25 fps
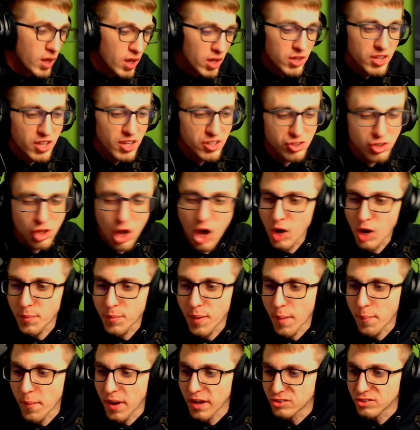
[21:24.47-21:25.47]
Let's talk
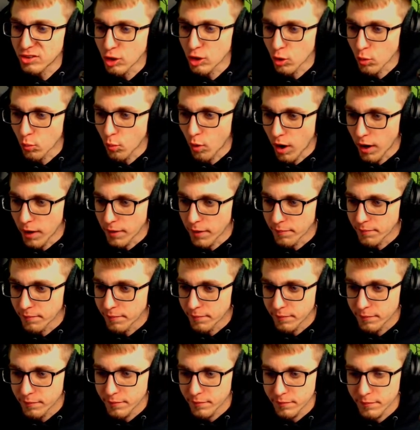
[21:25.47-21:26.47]
about my tier 1.
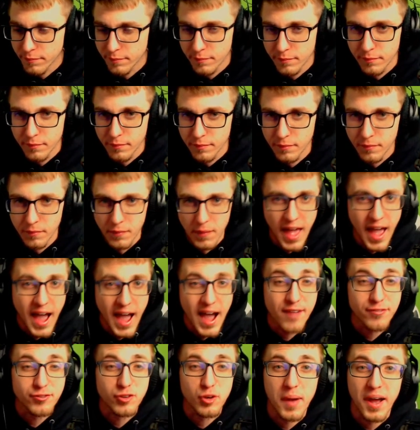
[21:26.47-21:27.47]

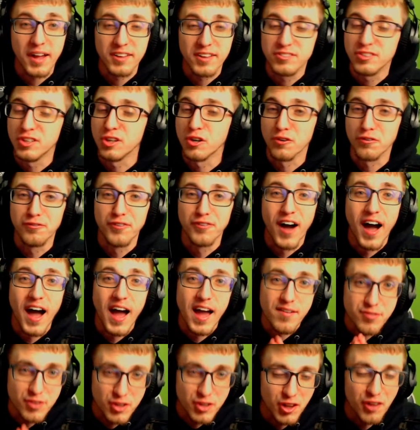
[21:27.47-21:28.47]
After my tier
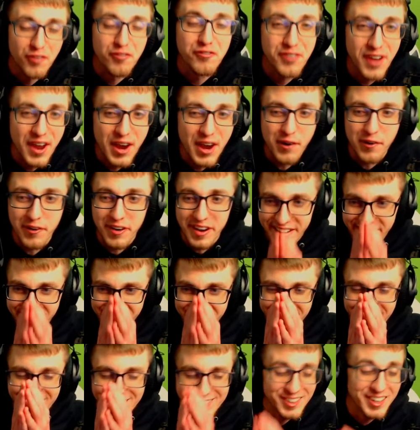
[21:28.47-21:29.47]
5, Clefairy.
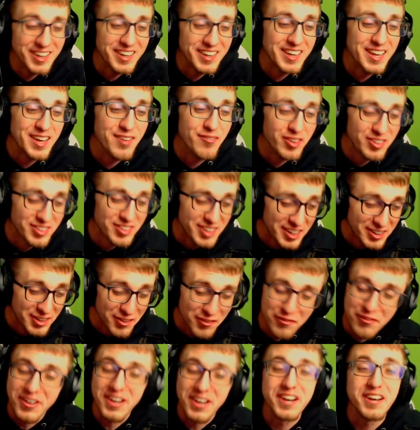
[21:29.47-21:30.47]
This is going to give us a
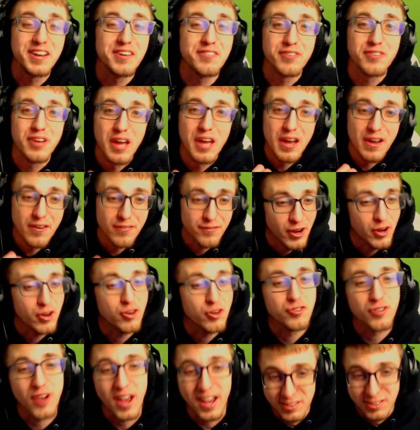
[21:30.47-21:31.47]
definitive Fairy
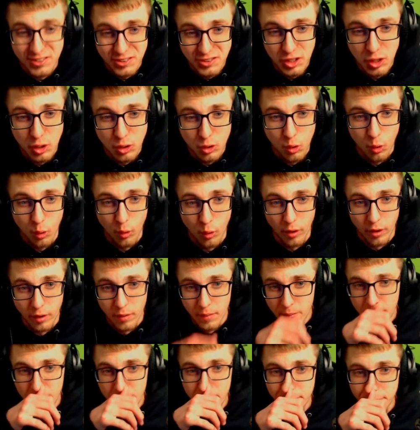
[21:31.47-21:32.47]
Dragon Steel Core,
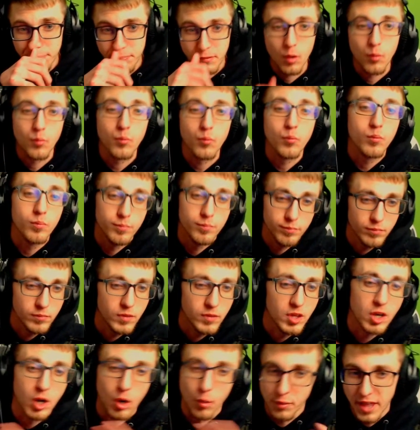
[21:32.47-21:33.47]

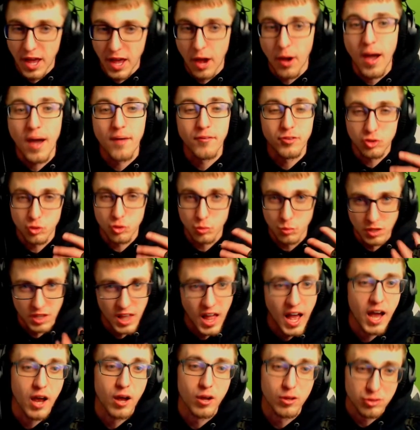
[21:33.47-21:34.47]
you know, without having to
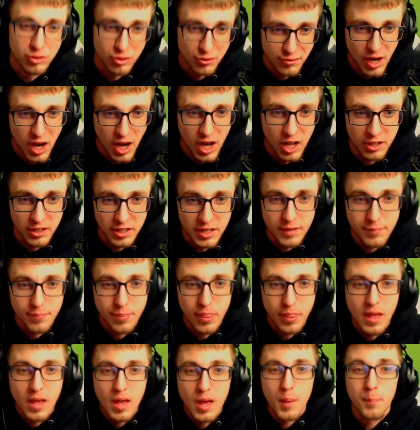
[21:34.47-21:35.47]
rely on Volley.
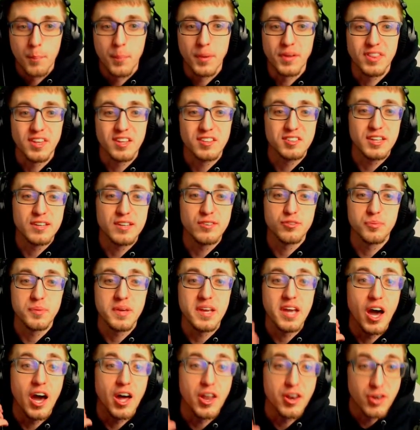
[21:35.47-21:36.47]
But this gives me
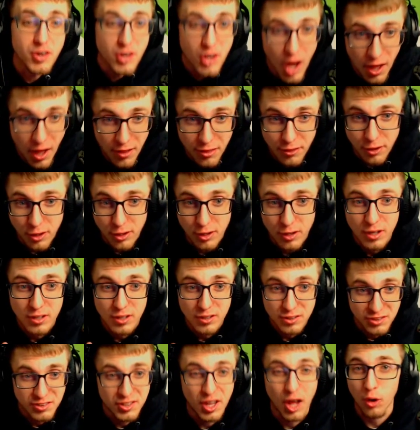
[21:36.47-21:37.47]
another
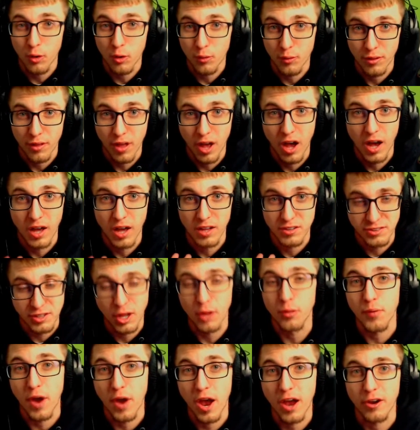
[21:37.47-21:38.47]

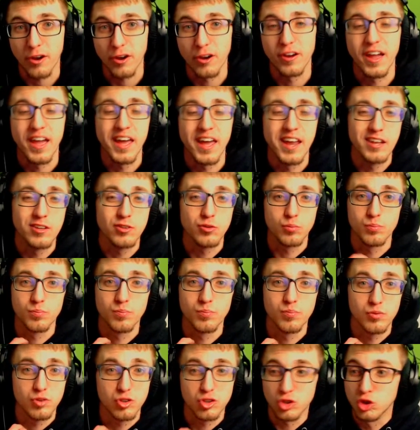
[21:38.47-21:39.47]
stealth rocker, and it's
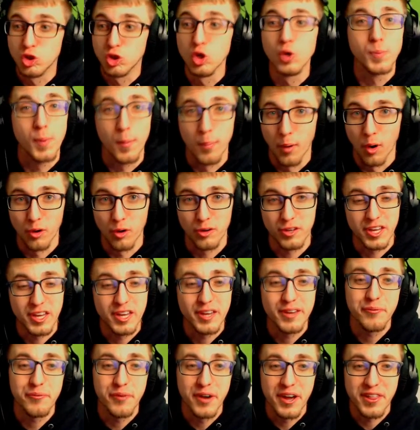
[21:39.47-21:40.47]
super bulky
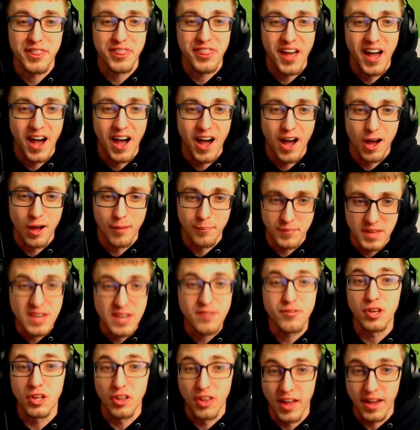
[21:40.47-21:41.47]
with
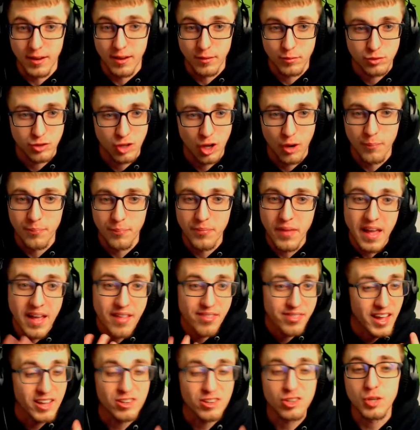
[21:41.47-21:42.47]
Eviolite. So
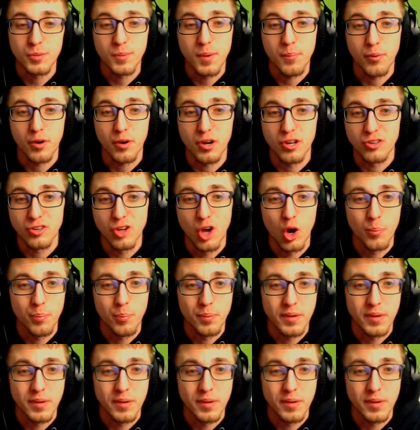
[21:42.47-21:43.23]
that's going to be pretty dope.